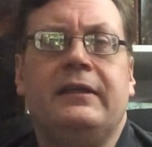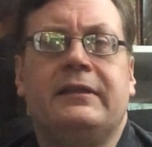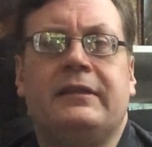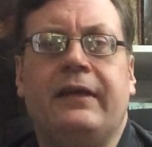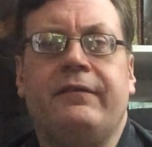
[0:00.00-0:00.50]

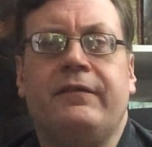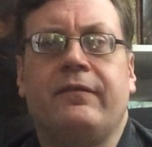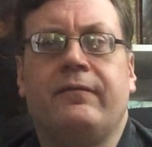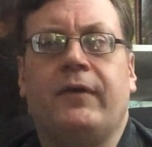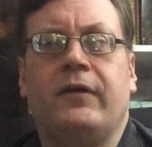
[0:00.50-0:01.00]
saving
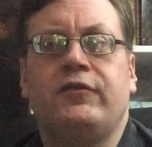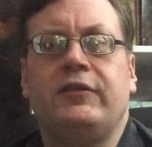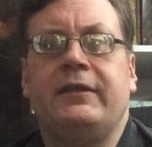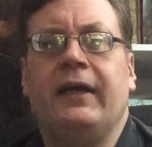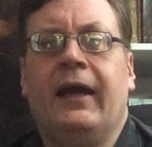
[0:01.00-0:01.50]
from
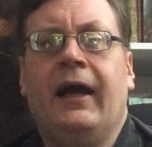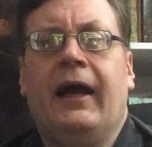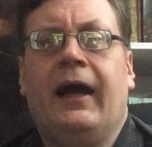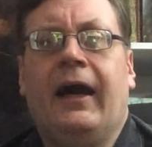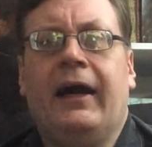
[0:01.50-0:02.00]
poaching.
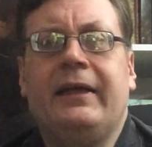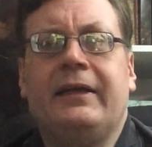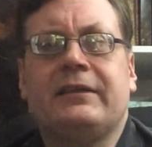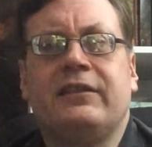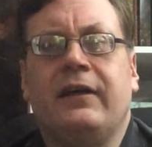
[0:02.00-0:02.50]

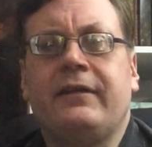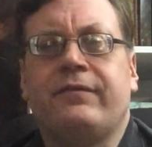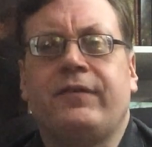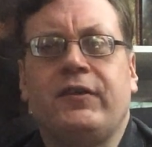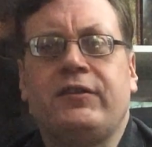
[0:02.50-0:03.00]
It's not the
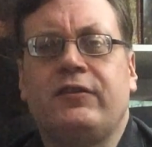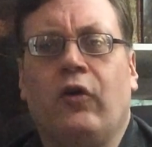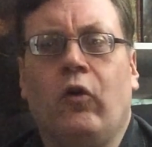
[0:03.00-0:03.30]
first